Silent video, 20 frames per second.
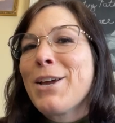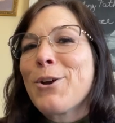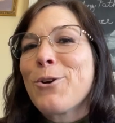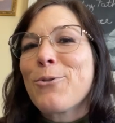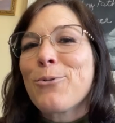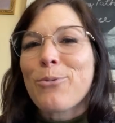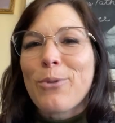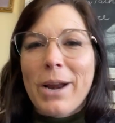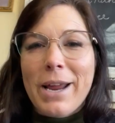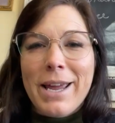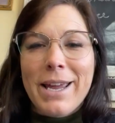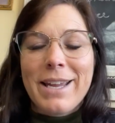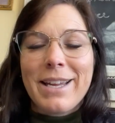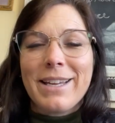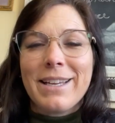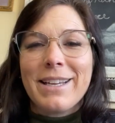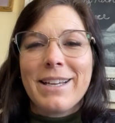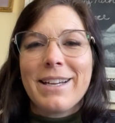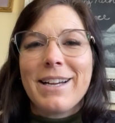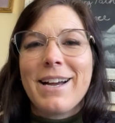
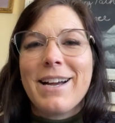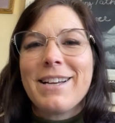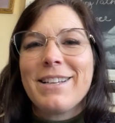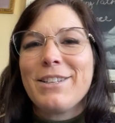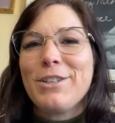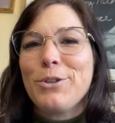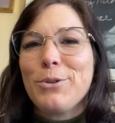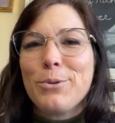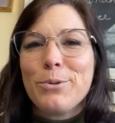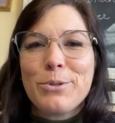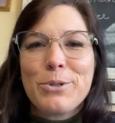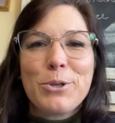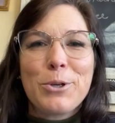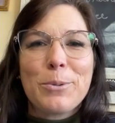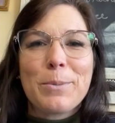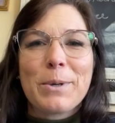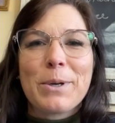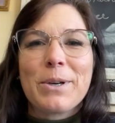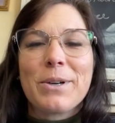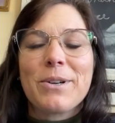great
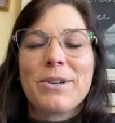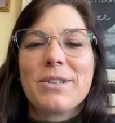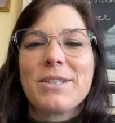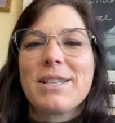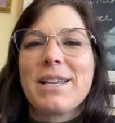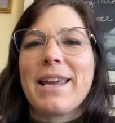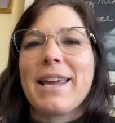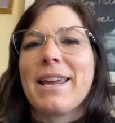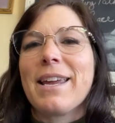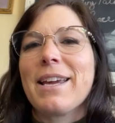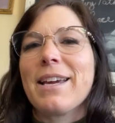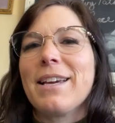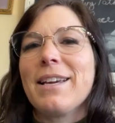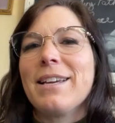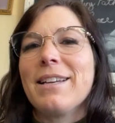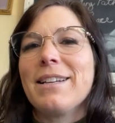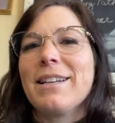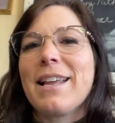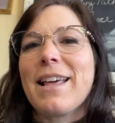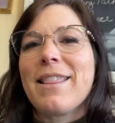YouTubers
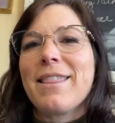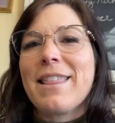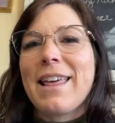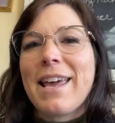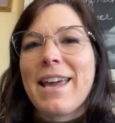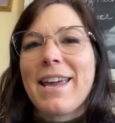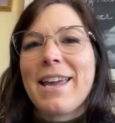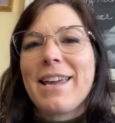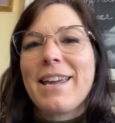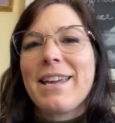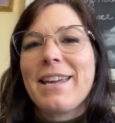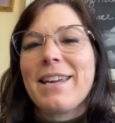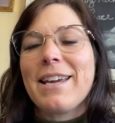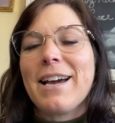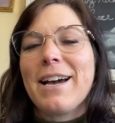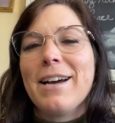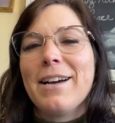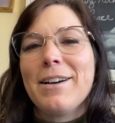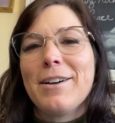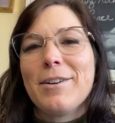and
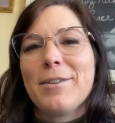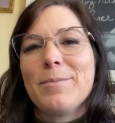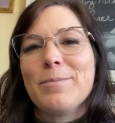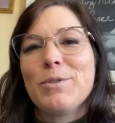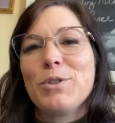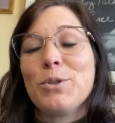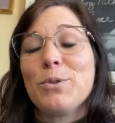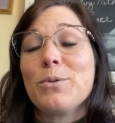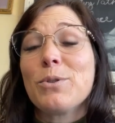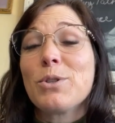they um, do